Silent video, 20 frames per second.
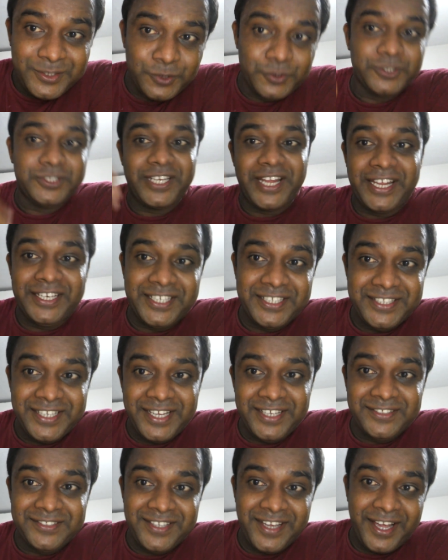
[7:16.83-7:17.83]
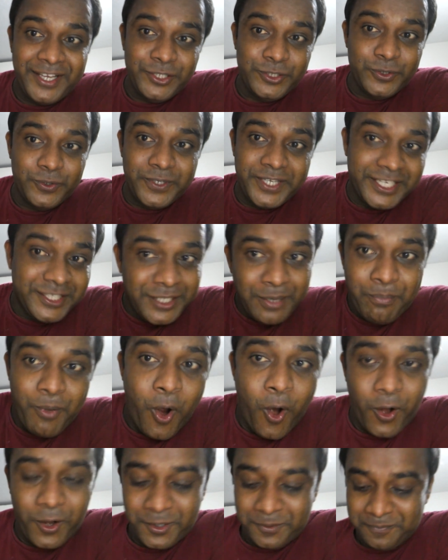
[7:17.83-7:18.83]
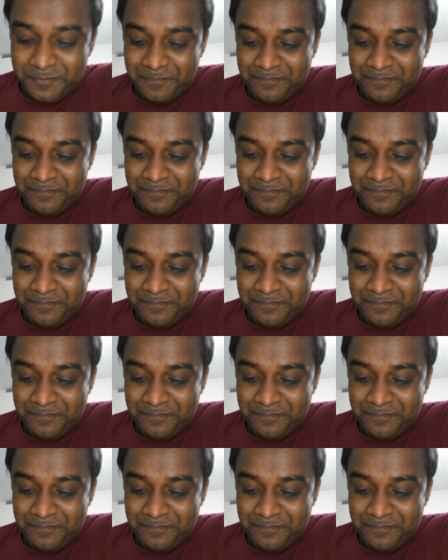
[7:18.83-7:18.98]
to strategize and to hit the ball.